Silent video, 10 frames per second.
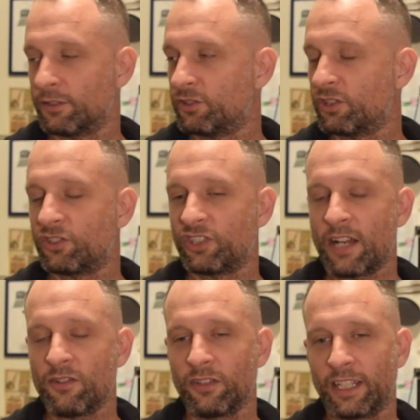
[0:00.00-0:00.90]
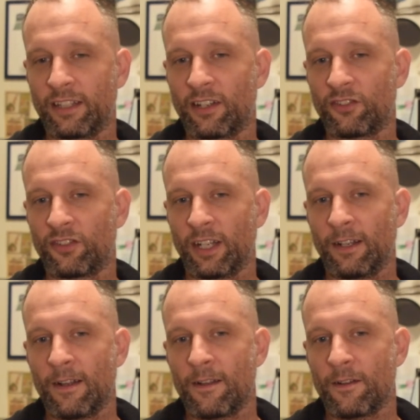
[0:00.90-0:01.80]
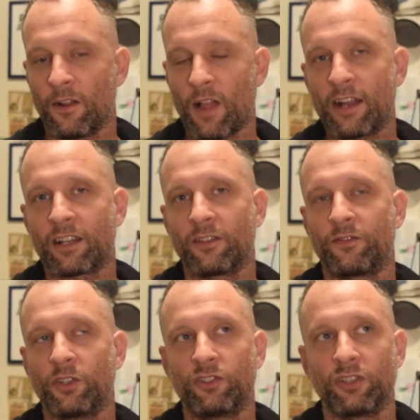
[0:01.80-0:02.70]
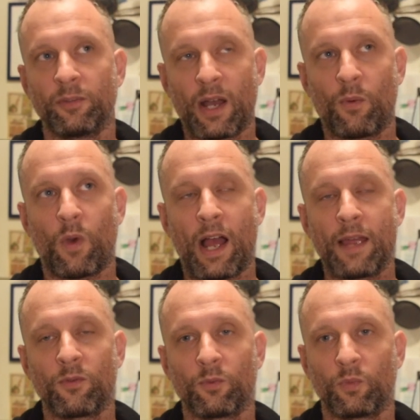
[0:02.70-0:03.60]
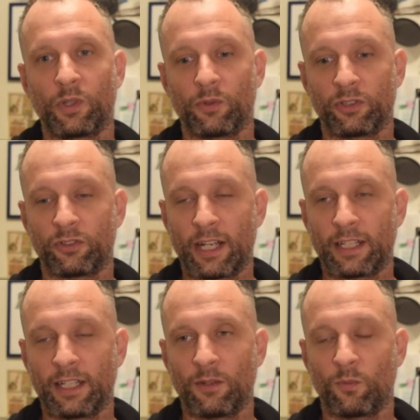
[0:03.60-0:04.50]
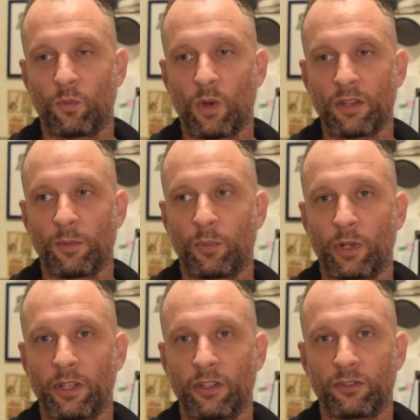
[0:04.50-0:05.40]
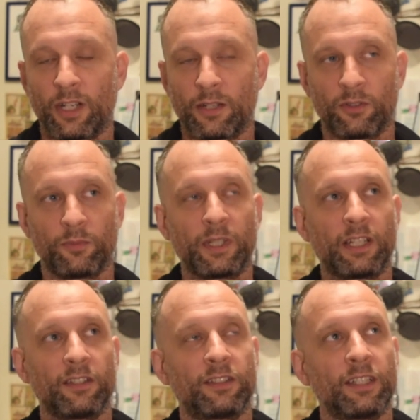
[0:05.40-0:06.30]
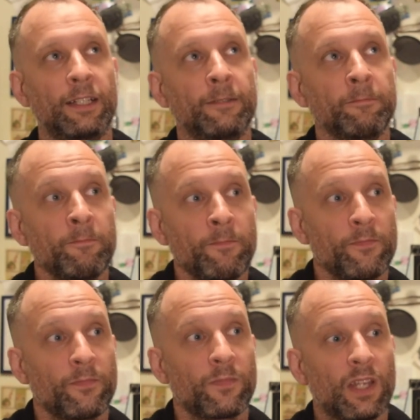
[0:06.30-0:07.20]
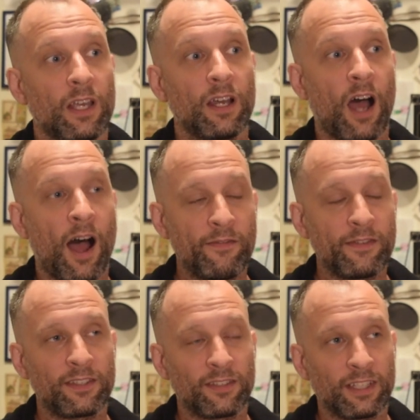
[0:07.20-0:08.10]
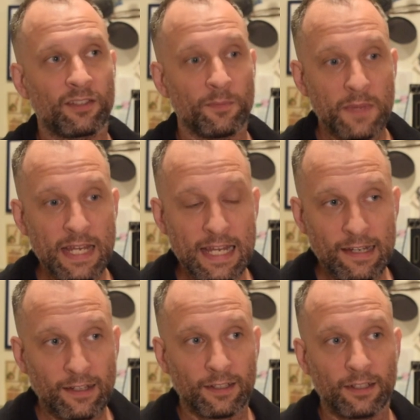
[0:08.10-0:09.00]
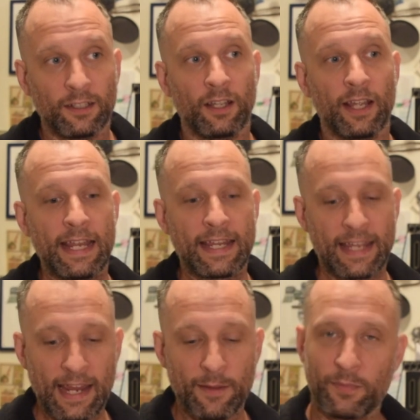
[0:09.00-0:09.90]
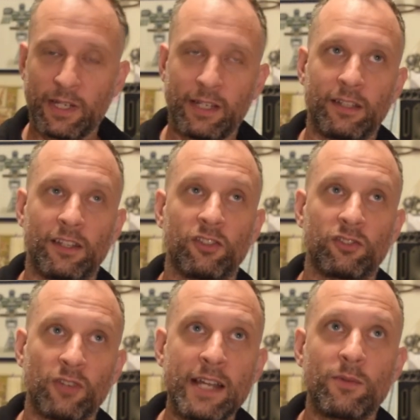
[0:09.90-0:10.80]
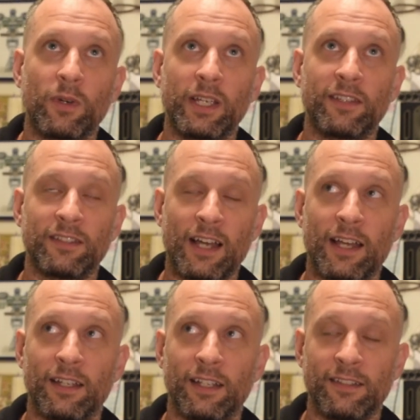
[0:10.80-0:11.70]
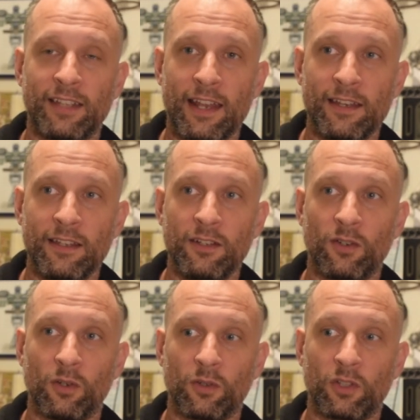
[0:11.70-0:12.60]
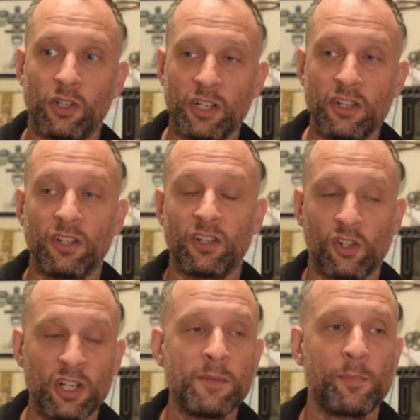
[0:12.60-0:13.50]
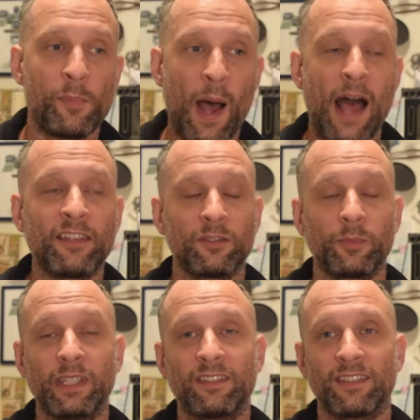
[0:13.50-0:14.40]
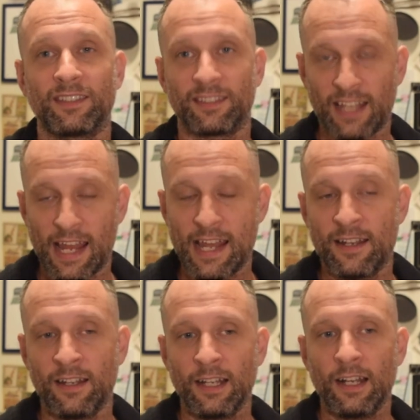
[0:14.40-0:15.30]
just generally, there's a lot of confusion about why we were striking and what the point of the strike was. Because obviously, to me, it can't be, the strike is not intended or couldn't possibly sustain